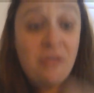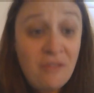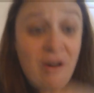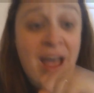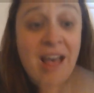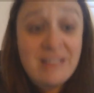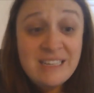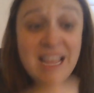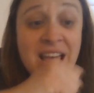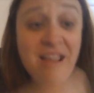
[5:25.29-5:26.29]
round
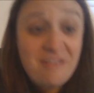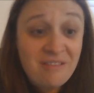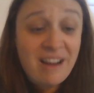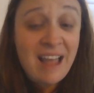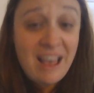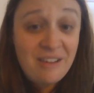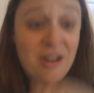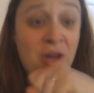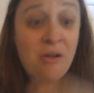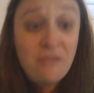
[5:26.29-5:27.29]
and round,
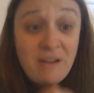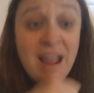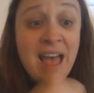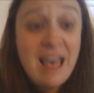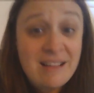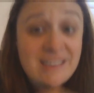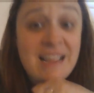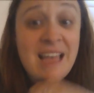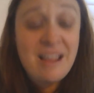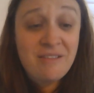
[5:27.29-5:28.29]
round
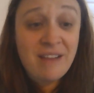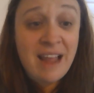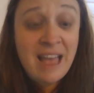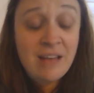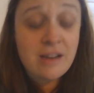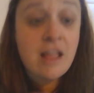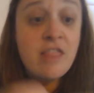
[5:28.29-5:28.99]
and round.